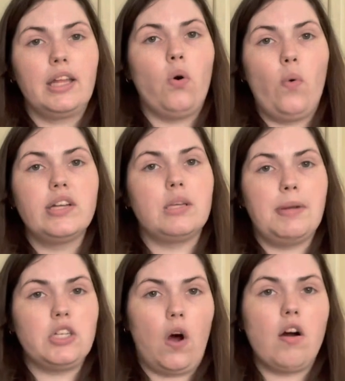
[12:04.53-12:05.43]
going to
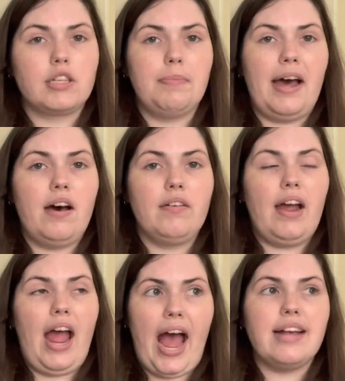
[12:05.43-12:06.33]
be talked about
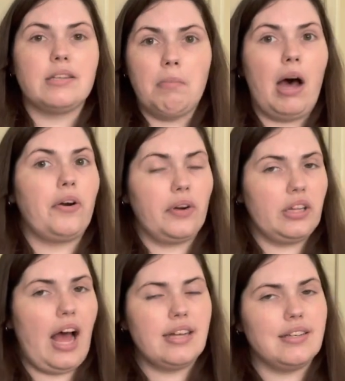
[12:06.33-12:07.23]
as a modern
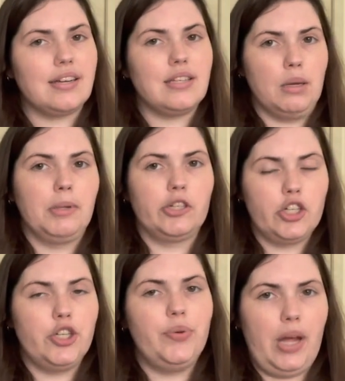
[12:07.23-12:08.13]
classic, similar
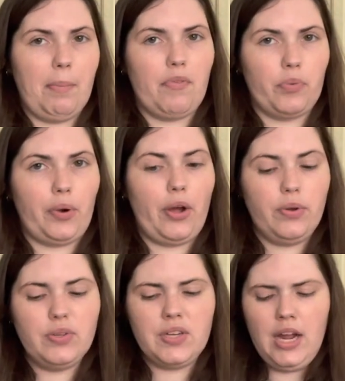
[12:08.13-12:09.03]
to Name of the
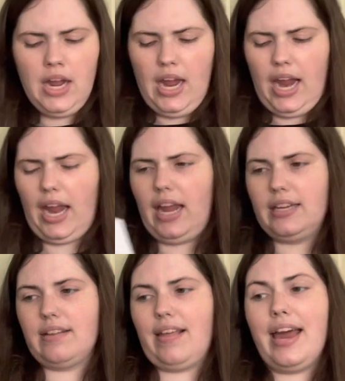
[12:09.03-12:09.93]
Rose,
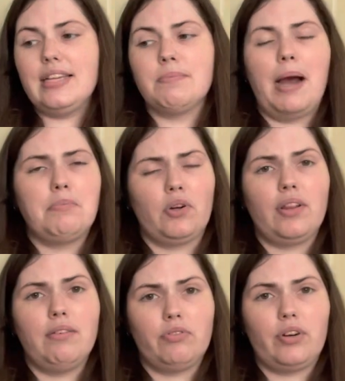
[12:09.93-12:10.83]
and that is My
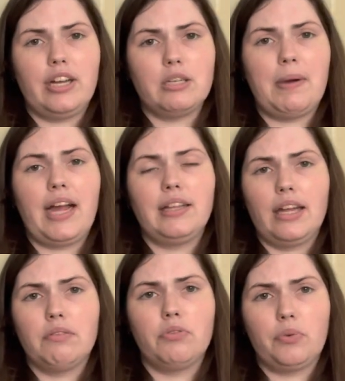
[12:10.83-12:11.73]
Brilliant Friend by
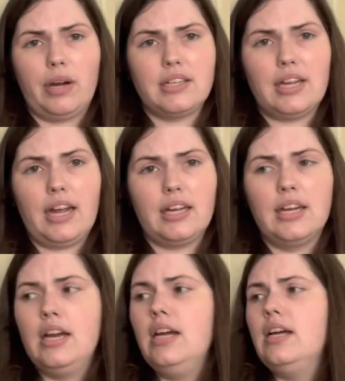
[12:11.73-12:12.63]
Elena Ferrante.
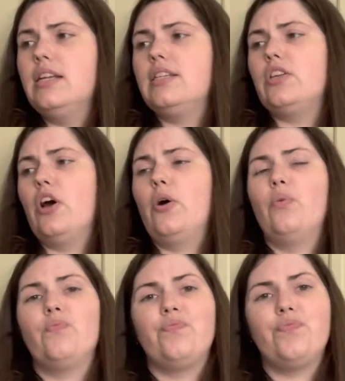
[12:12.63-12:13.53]

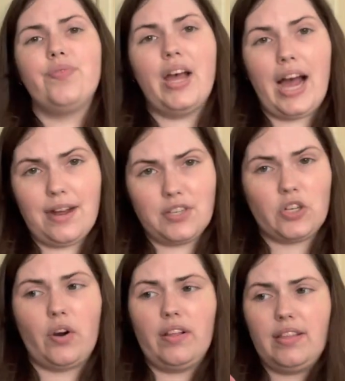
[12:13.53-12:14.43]
So I've
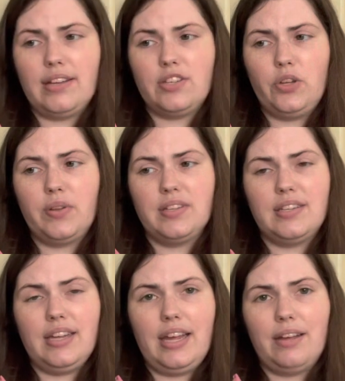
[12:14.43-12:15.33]
started this, you can
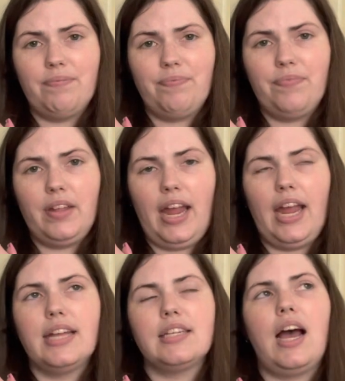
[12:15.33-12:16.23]
see,
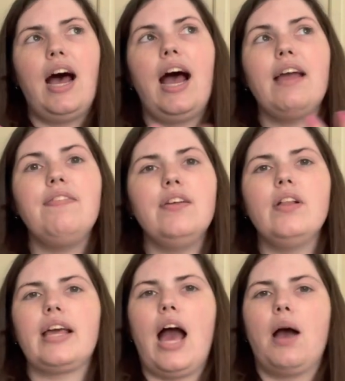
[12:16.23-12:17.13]
and I feel
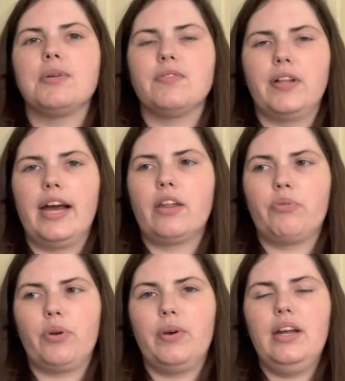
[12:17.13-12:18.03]
like I was flying
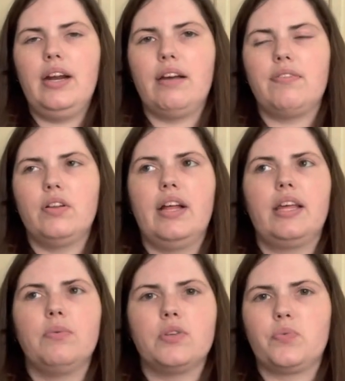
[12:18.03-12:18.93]
through it. I feel like
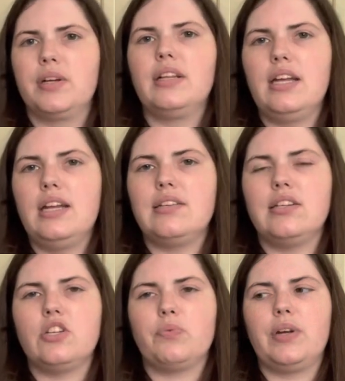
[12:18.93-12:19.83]
it was really easy
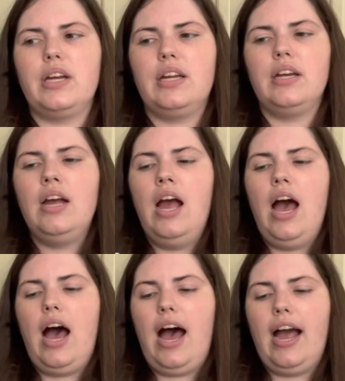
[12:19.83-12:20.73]
to read.
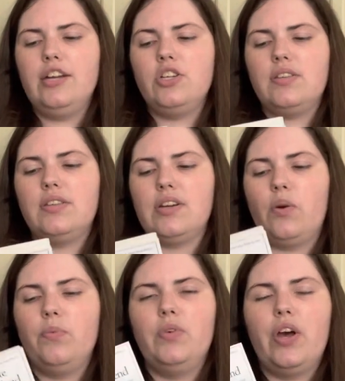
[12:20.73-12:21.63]
I just
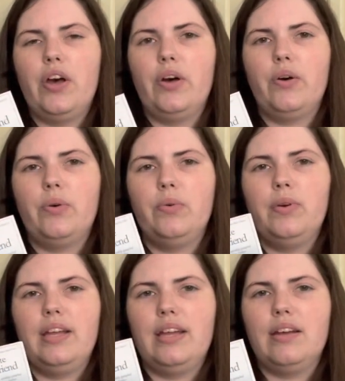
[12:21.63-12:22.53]
don't know
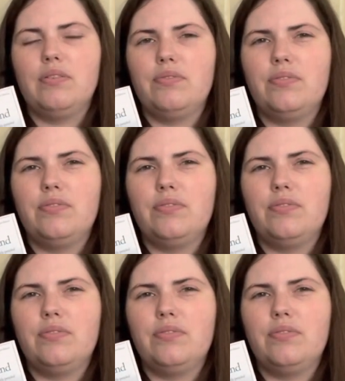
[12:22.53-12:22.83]
if